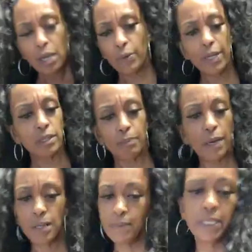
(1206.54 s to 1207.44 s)
way at the
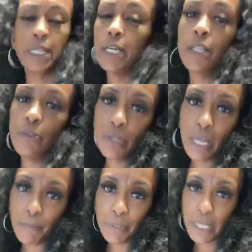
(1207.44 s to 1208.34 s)
bottom. Yeah, I know. You
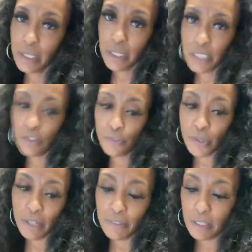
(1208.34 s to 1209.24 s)
got to put that in the center of
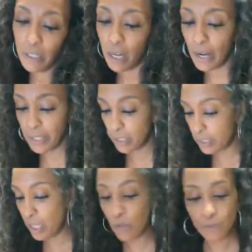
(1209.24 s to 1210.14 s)
your oven. All right.
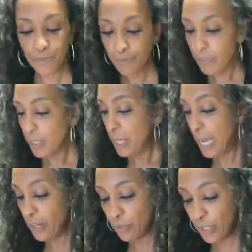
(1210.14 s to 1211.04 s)
So
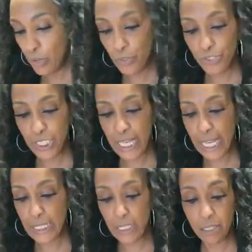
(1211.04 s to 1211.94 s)
I don't know if she
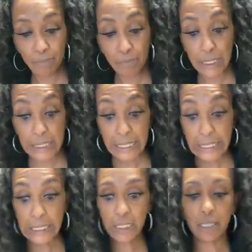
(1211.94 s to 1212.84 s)
has
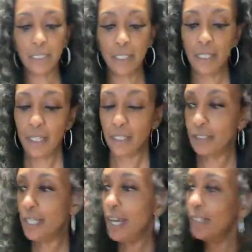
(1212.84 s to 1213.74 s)
completed
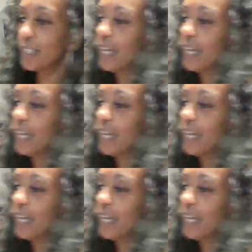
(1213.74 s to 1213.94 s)
the task